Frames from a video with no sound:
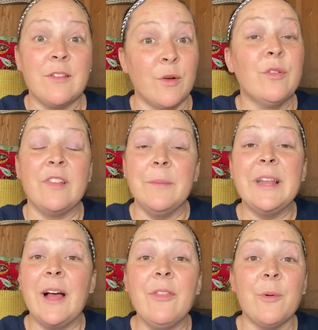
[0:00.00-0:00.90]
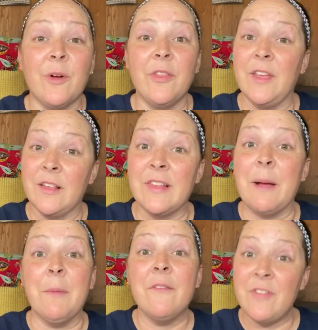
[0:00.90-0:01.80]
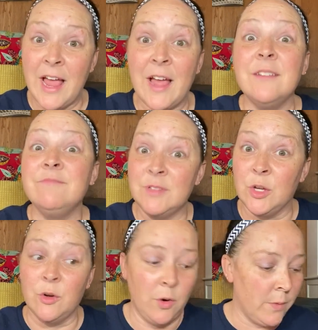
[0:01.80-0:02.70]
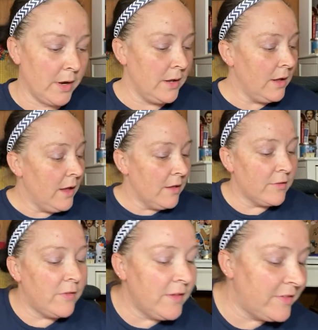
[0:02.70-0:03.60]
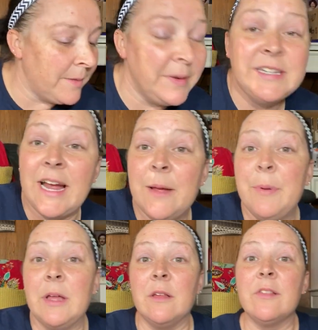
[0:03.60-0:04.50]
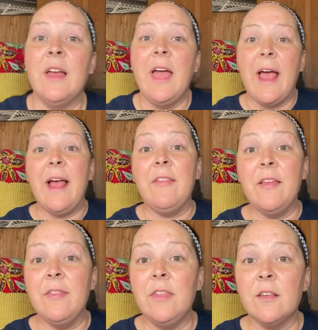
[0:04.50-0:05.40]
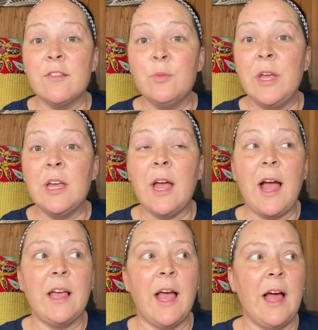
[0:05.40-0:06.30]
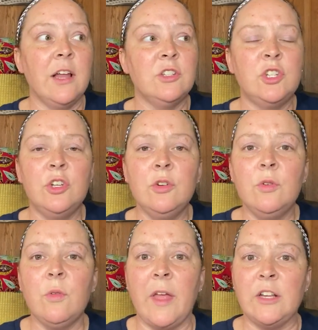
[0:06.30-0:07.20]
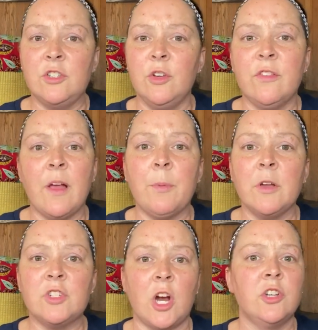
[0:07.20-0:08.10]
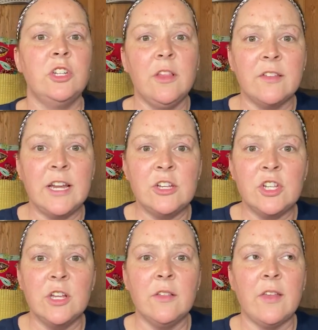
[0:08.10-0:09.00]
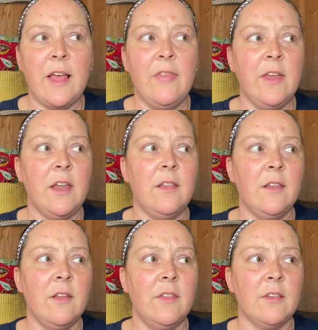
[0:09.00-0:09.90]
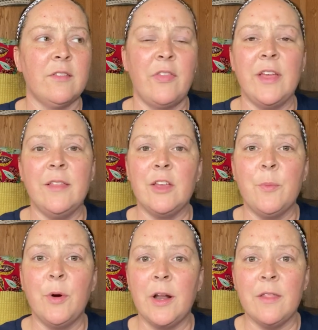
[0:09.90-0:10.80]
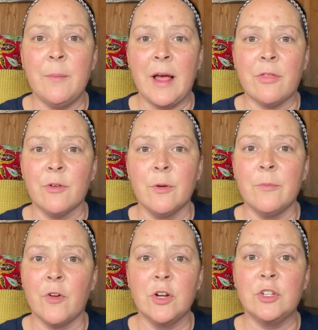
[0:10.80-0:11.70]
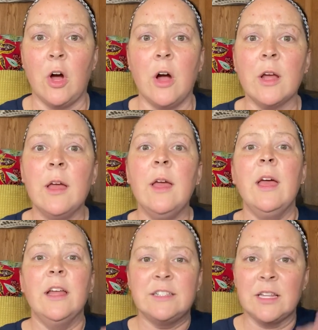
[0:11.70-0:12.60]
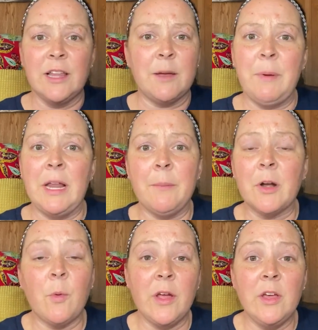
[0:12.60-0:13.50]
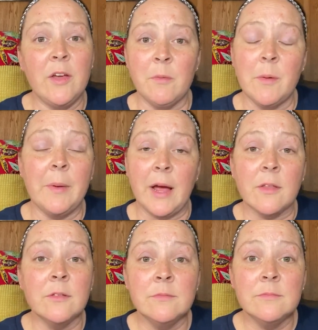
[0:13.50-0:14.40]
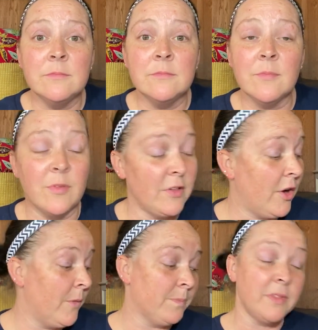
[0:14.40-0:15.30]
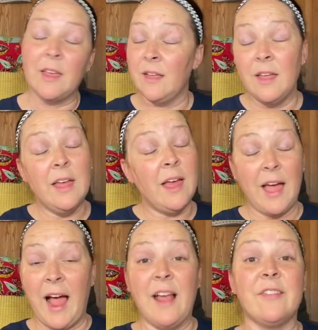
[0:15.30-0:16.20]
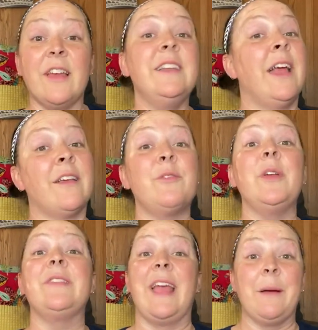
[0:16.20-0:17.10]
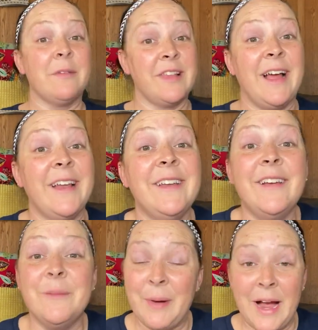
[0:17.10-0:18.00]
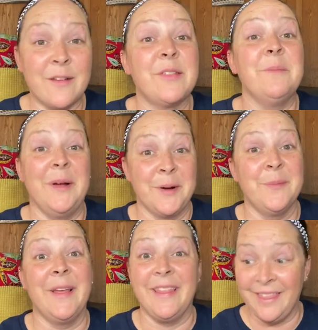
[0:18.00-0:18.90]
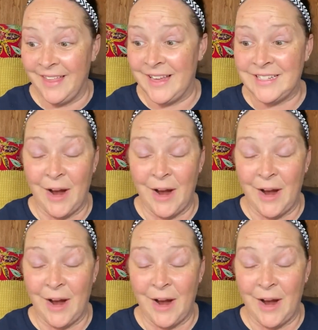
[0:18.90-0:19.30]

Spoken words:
So if somebody out in the world thinks I'm a fat, you know what? So they sent me diet pills. And then this week, I got two separate charging stations and then this thing that you put in the bathroom for a dog to lick peanut butter while you give them a bath. So I said next week's Amazon box better be lit.